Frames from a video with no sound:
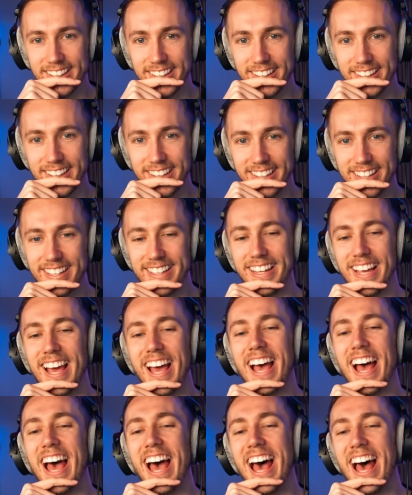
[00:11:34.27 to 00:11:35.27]
I
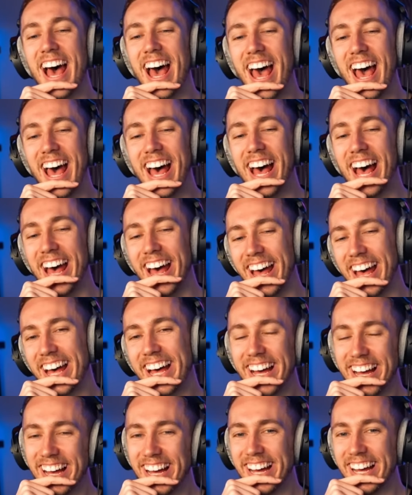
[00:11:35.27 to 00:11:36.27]

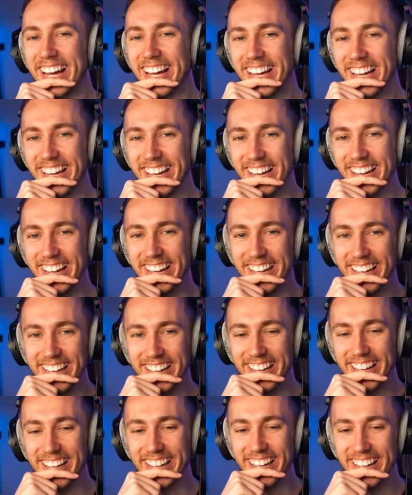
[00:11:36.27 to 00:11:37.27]
don't want you to explain.
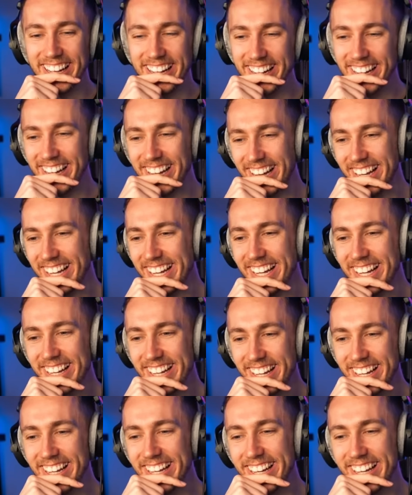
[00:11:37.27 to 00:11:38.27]
Stop the waffling
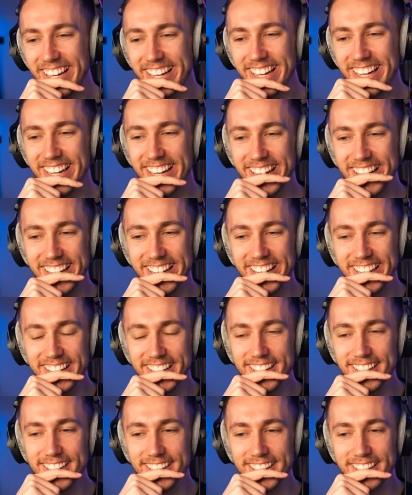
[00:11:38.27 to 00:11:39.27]
and just play your
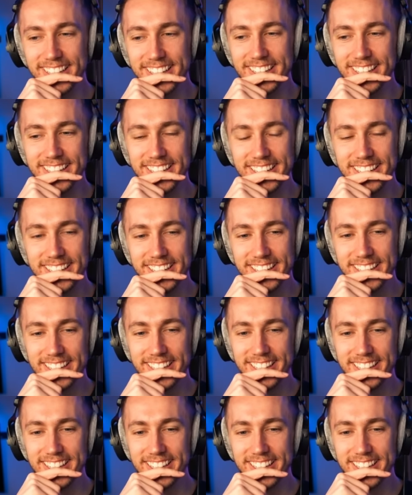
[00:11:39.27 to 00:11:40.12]
flipping instrument, man.